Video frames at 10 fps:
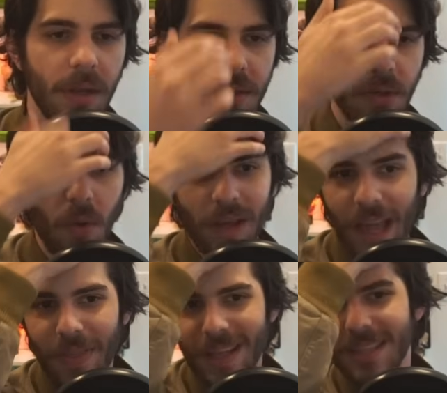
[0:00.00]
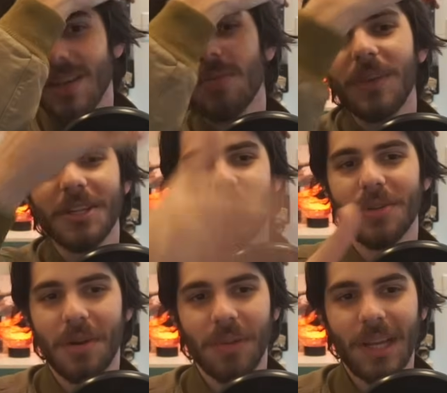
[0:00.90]
So again, that's like a
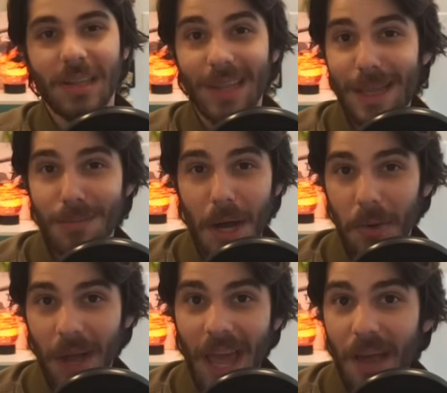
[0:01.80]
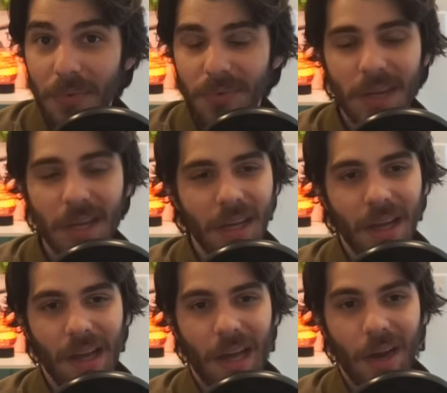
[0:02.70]
feature of like a late model F,
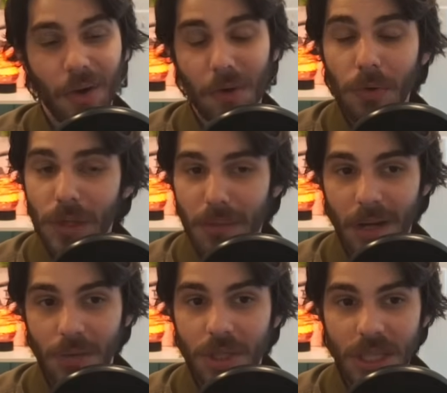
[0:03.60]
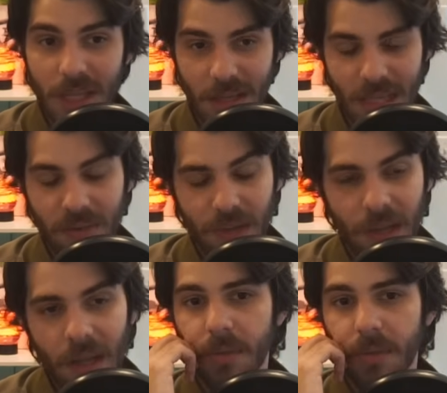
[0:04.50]
or an early model G even.